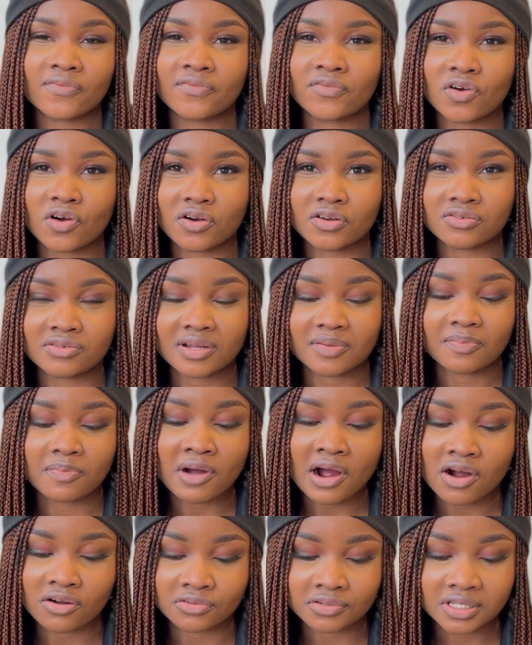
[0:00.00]

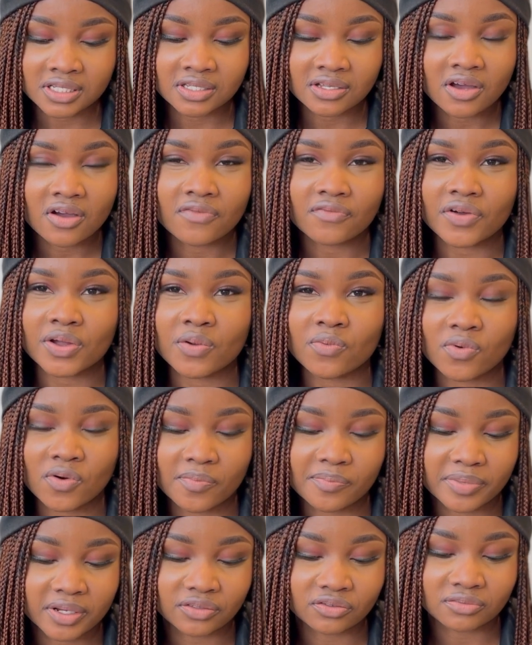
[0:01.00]
£400 for a
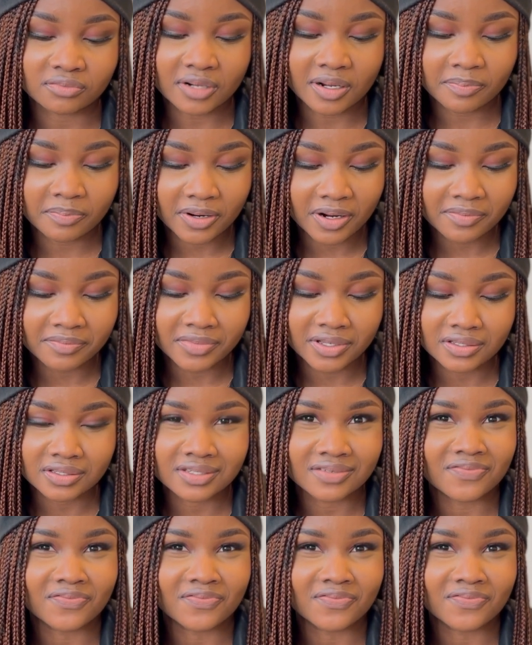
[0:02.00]
1-bedroom apartment.